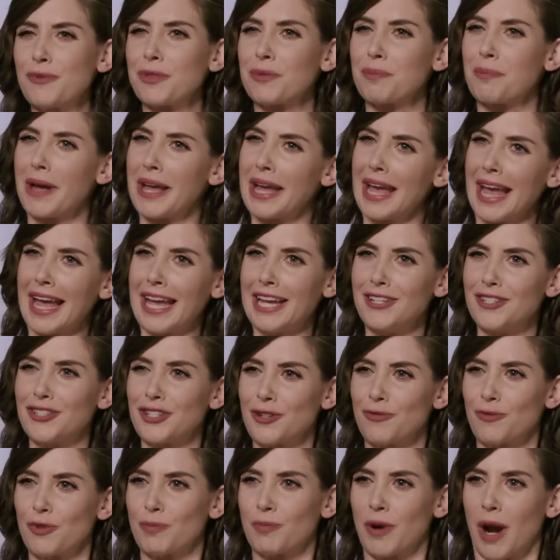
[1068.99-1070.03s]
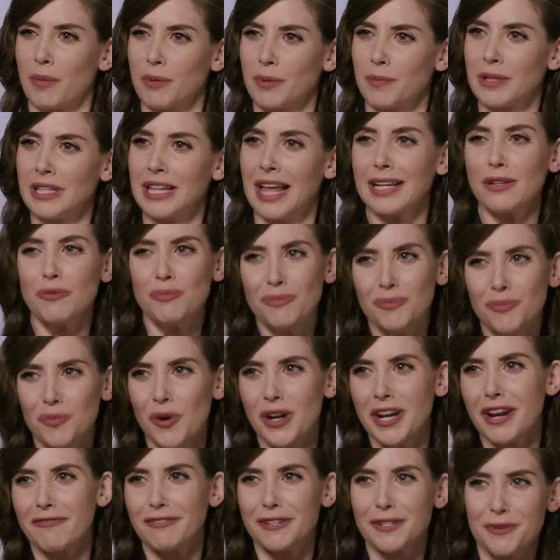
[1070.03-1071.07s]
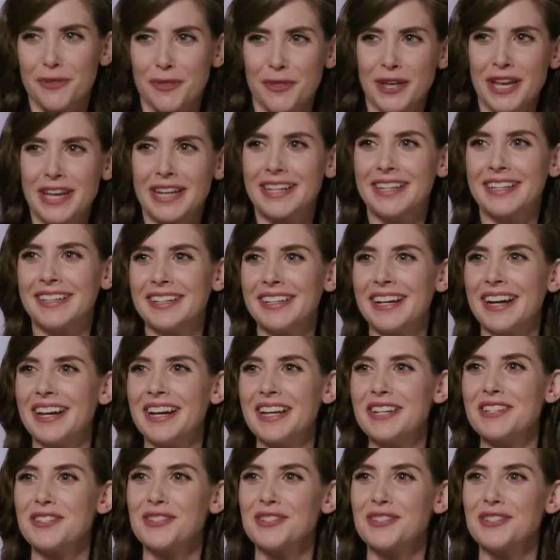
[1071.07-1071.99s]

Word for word: with my agent would probably be like, whatever you think I